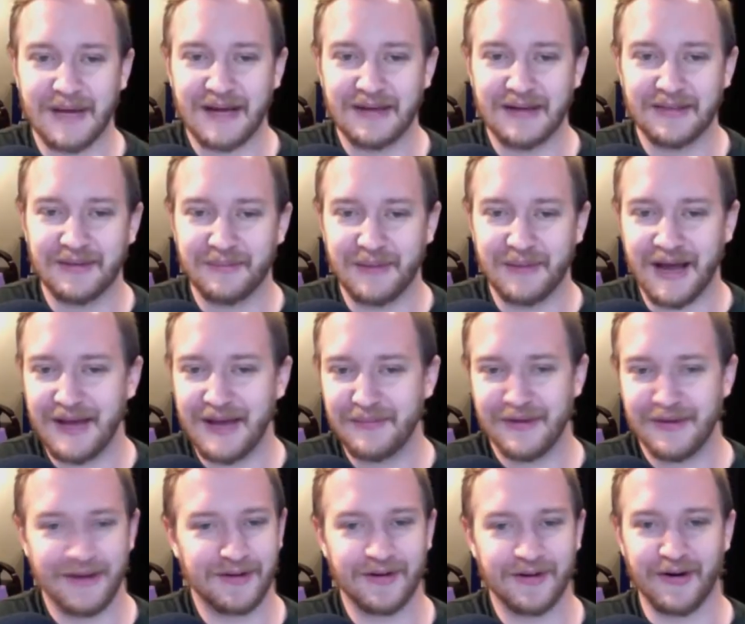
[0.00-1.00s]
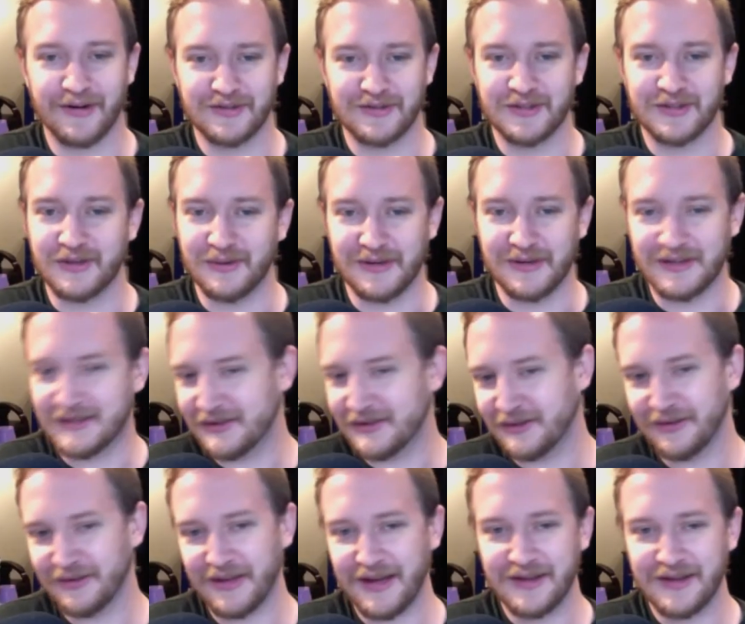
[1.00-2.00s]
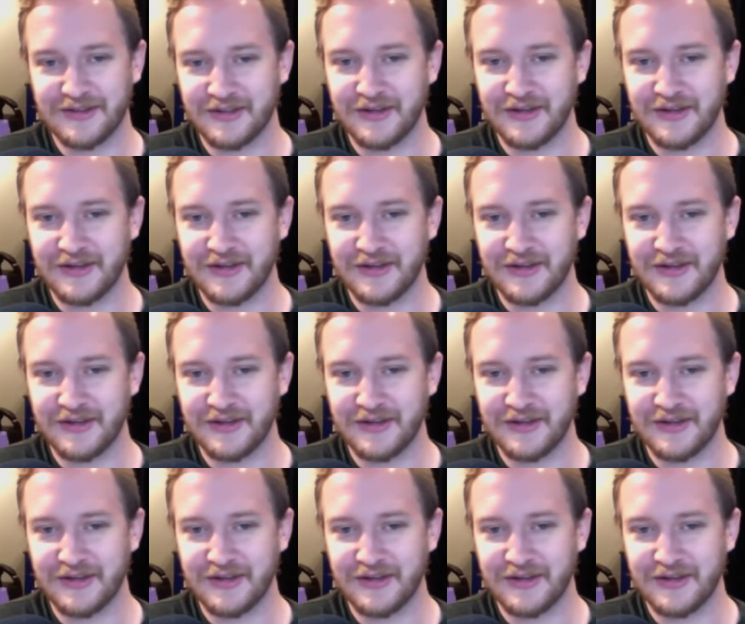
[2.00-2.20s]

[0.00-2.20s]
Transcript: in the Batman cartoon. He killed that. Yeah